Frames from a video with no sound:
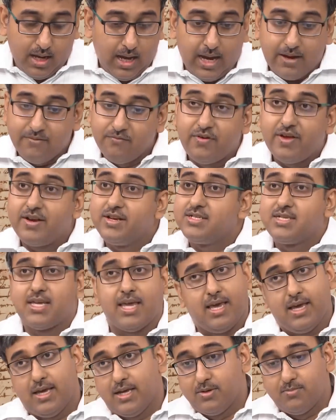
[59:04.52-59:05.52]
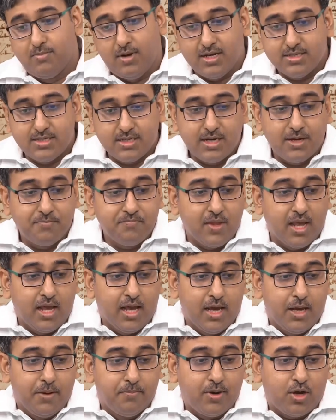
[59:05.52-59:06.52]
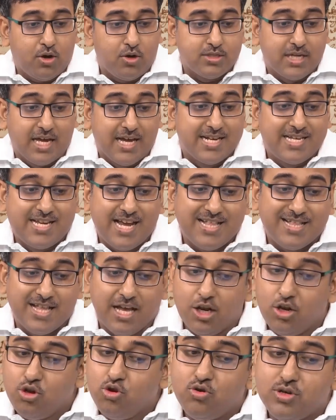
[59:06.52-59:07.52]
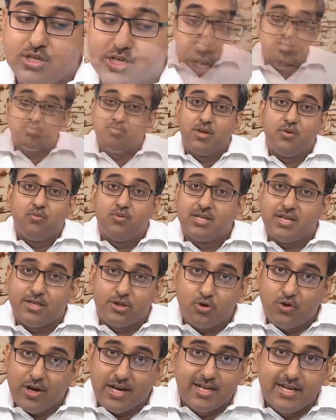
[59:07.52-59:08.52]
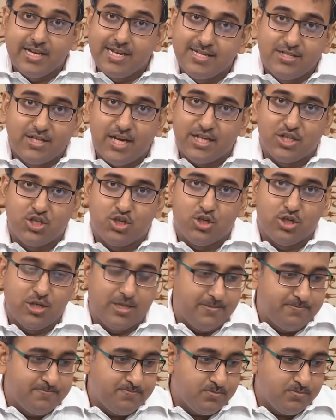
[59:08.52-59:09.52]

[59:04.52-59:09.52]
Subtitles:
I am very scared, master, because death looked at me with a threatening gesture.